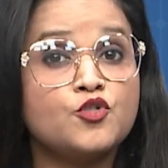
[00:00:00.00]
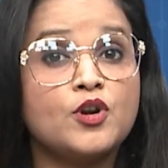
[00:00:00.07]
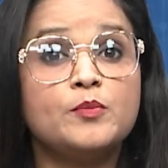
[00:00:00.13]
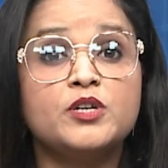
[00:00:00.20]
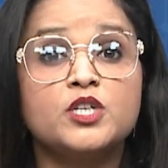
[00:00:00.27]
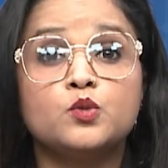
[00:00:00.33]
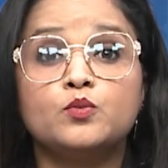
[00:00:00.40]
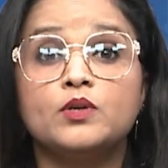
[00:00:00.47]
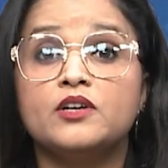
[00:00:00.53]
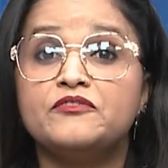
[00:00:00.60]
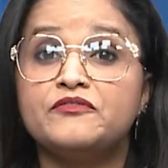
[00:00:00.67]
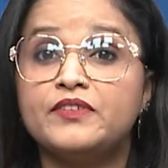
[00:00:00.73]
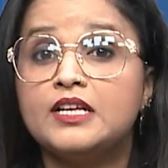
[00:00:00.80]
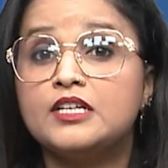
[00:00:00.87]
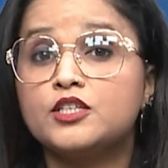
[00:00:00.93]
tremors were
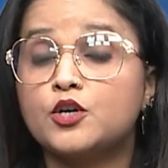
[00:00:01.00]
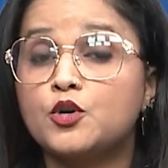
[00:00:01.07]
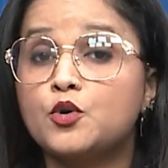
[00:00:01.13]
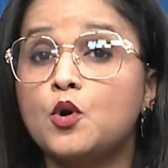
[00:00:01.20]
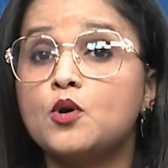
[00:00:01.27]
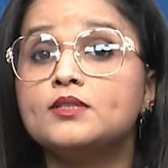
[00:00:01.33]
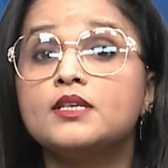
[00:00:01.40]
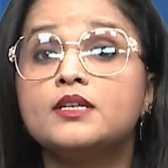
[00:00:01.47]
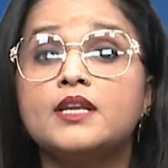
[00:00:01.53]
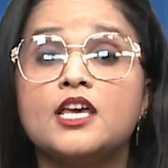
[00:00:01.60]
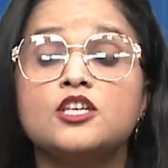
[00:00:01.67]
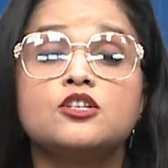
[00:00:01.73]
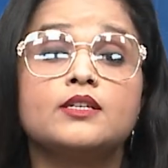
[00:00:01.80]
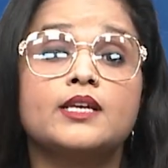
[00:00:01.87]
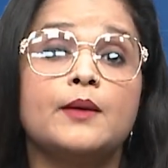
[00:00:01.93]
felt across the
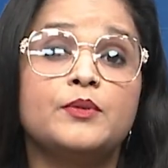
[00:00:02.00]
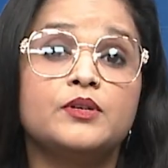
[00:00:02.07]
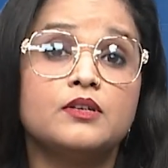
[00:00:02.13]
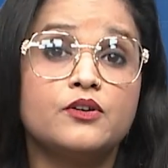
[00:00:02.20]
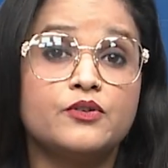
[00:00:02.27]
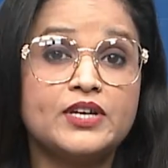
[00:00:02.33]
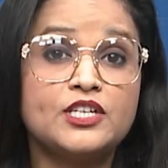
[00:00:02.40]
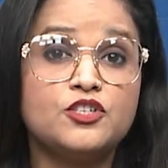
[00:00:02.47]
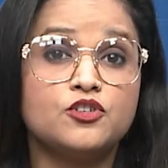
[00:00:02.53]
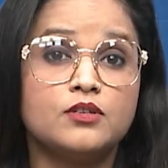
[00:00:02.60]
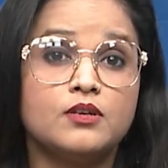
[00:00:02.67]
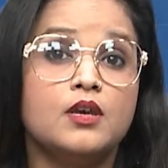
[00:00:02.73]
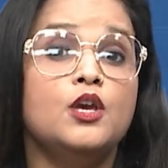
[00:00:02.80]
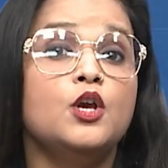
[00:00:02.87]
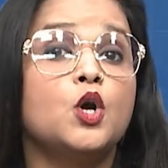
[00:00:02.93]
national capital region,
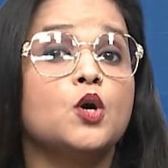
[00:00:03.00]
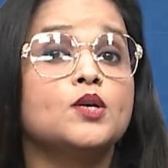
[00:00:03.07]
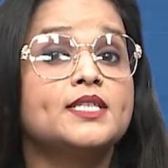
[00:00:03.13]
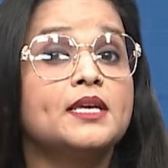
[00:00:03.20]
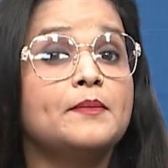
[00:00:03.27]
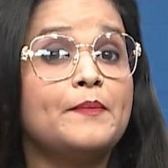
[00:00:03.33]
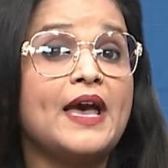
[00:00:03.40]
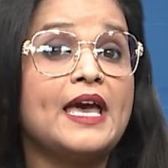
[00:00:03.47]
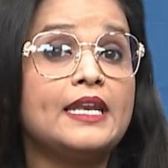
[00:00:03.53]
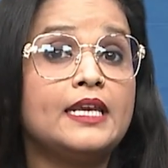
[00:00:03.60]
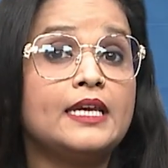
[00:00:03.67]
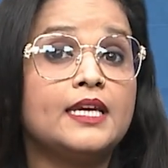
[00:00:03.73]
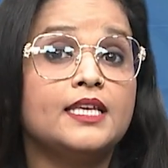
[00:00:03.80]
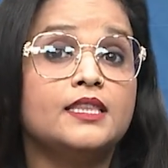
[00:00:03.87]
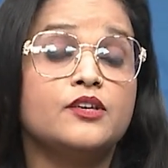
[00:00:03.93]
causing
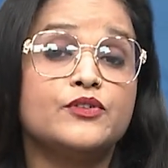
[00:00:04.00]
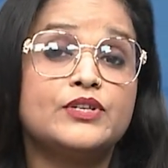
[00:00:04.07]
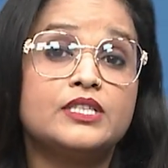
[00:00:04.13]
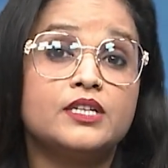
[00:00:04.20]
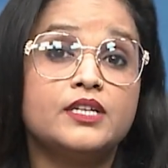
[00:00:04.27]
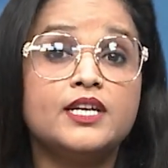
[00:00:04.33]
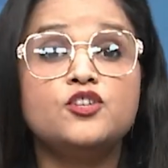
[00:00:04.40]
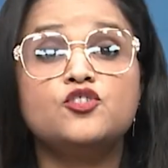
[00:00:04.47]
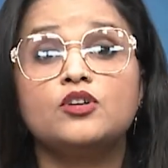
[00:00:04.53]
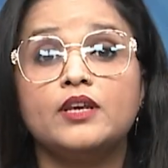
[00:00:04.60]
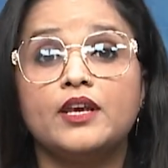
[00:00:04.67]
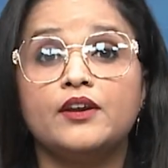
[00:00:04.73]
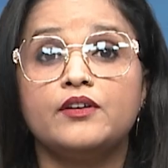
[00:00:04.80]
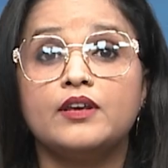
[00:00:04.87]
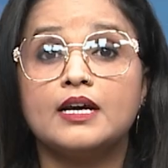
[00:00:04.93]
panic in the residential
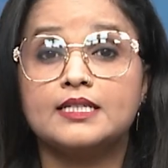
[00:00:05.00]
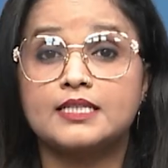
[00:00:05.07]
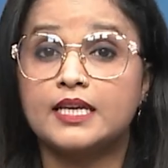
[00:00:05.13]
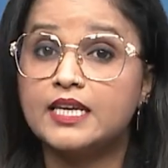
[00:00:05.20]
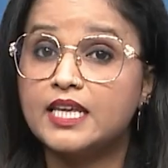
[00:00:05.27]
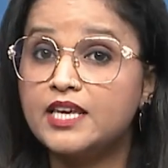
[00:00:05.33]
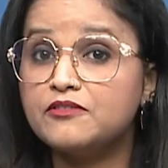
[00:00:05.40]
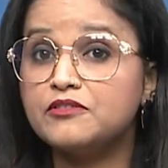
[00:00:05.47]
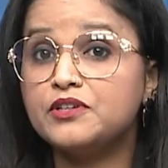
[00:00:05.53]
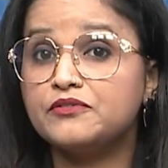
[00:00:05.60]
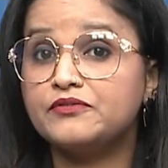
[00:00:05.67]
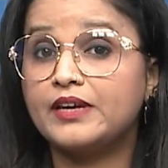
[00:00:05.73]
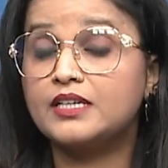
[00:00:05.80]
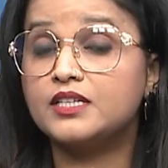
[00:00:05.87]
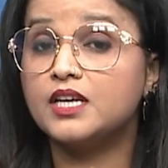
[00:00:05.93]
areas and even
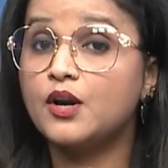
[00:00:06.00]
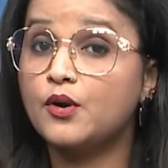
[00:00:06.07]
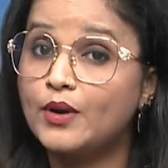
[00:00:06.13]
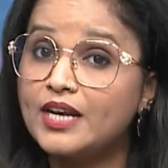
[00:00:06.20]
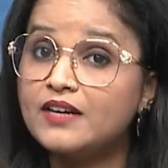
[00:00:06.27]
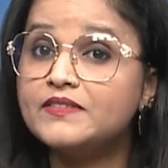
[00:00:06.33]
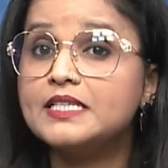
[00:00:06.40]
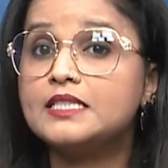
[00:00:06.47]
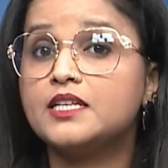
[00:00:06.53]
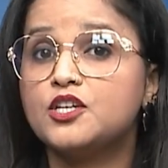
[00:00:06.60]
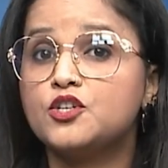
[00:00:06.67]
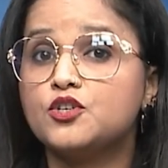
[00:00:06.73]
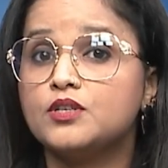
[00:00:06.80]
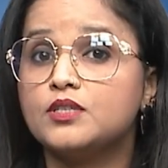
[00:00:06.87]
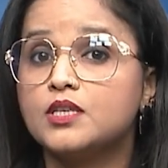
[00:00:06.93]
affecting railway
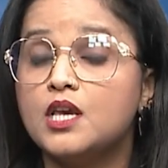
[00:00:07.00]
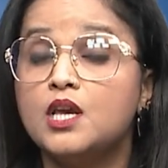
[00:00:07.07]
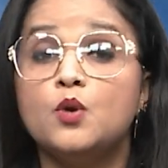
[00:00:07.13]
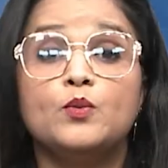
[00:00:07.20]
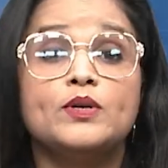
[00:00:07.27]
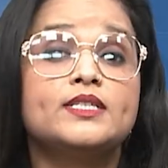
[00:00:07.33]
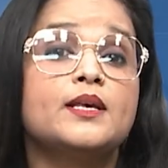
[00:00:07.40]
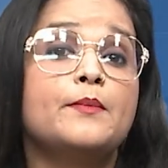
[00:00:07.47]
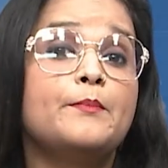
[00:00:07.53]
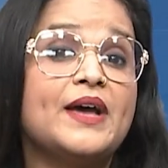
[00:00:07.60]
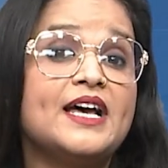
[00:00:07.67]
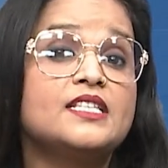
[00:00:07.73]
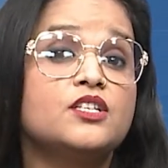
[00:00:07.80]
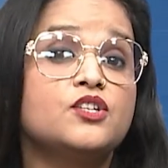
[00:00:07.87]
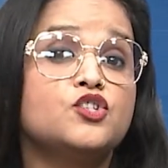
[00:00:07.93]
stations where some
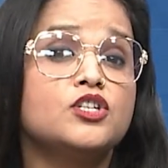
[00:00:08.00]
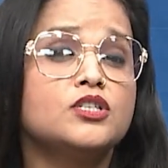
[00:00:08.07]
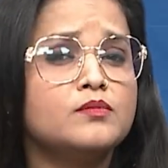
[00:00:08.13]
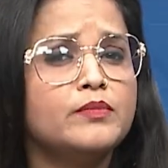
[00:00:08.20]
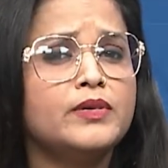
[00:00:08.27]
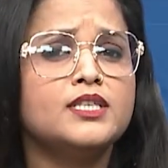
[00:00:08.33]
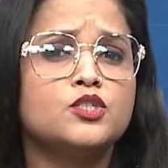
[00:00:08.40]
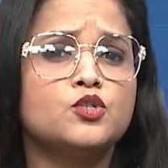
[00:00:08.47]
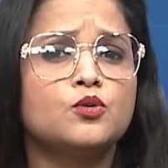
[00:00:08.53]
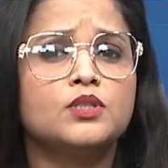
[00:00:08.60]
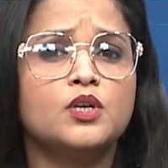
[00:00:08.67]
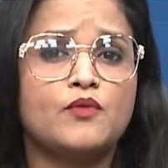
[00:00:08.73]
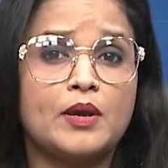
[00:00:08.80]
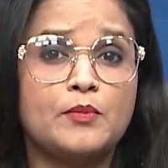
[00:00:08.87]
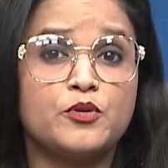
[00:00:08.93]
passengers mistook
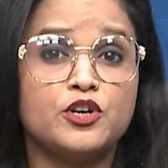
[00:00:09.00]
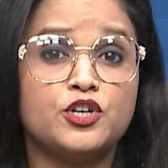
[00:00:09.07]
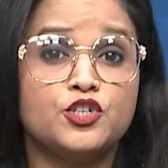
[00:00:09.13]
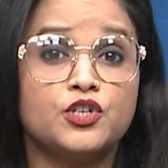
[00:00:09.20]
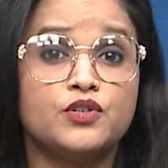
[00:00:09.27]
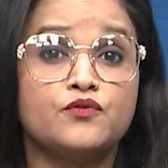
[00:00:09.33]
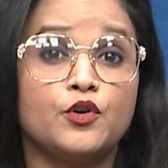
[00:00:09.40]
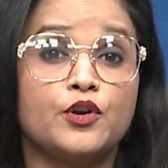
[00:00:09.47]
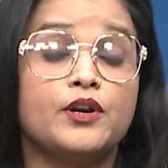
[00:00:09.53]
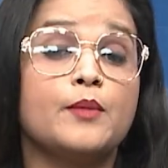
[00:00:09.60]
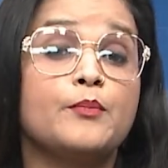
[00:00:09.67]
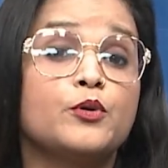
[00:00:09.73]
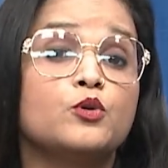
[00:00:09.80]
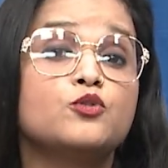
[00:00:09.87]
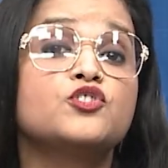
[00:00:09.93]
the vibration for an
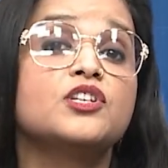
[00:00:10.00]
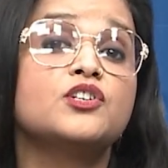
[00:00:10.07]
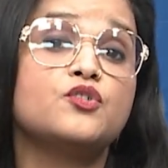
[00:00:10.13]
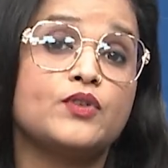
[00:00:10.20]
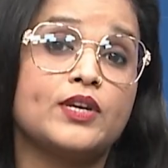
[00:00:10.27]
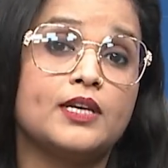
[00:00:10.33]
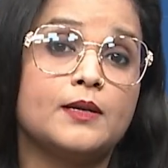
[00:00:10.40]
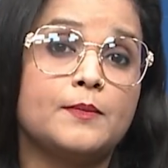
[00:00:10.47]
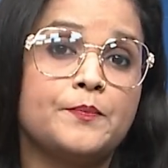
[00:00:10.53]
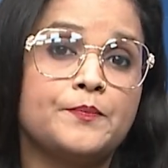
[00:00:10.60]
approaching train.